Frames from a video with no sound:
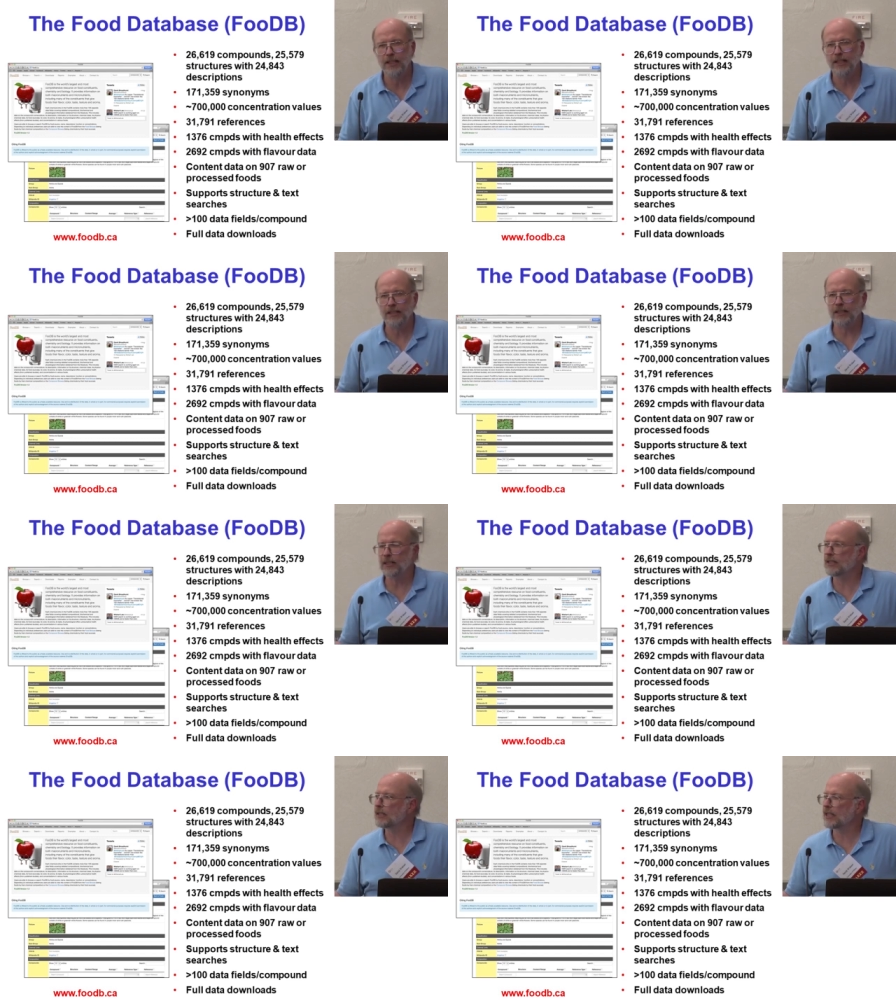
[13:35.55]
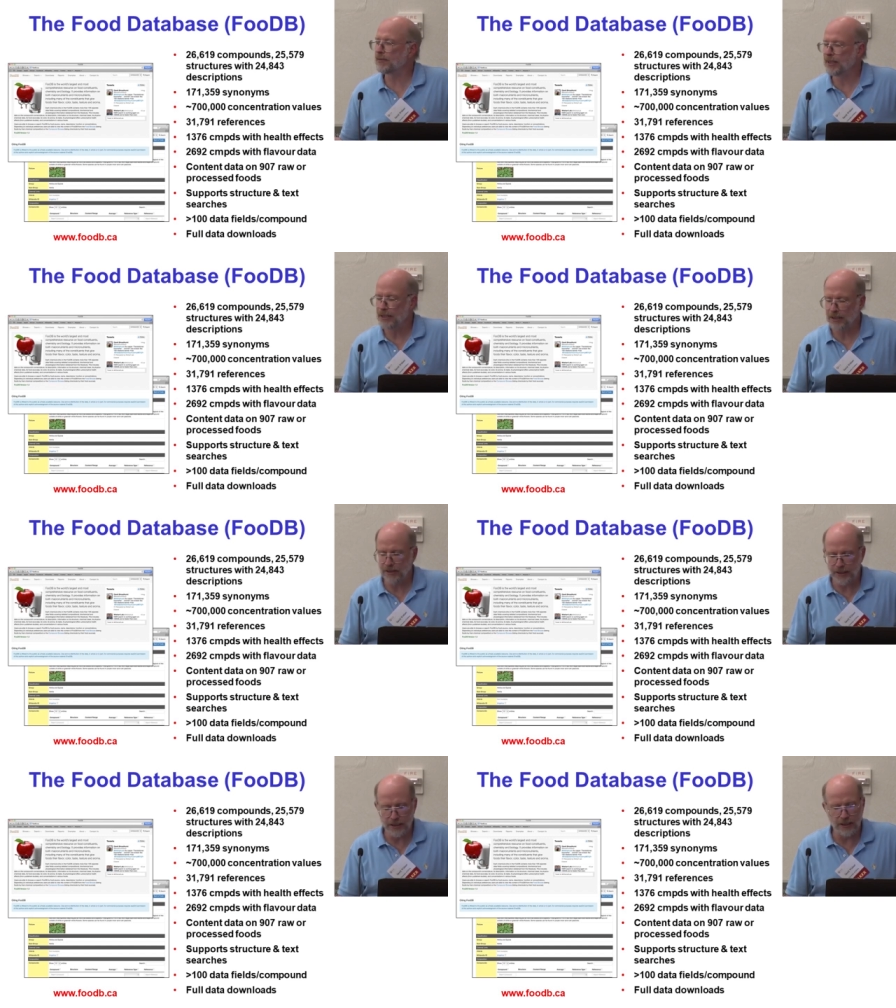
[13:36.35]
It's a database to
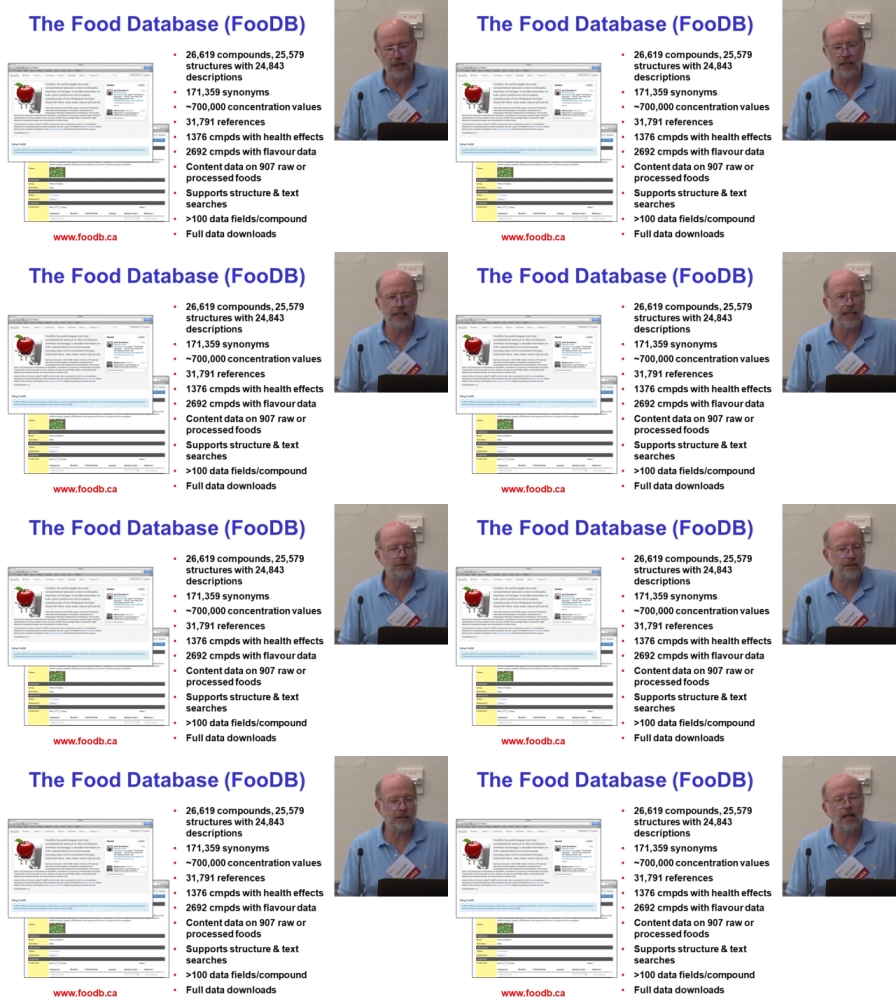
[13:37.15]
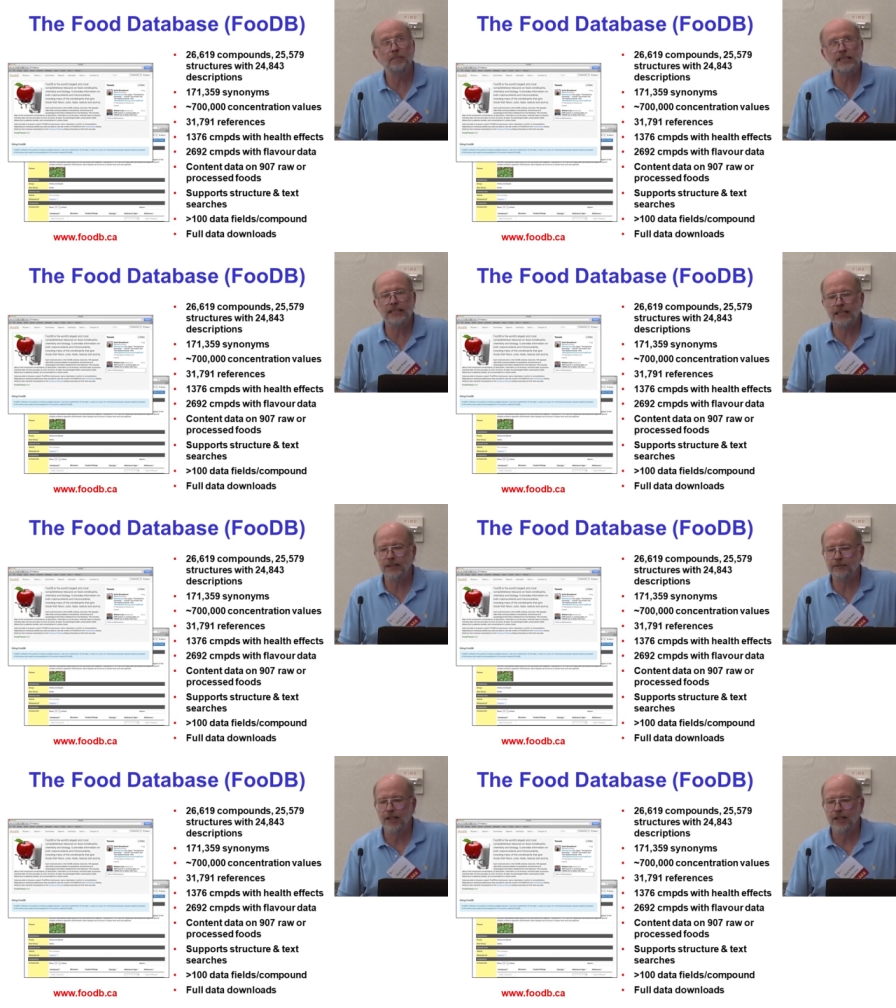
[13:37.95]
look at the chemical composition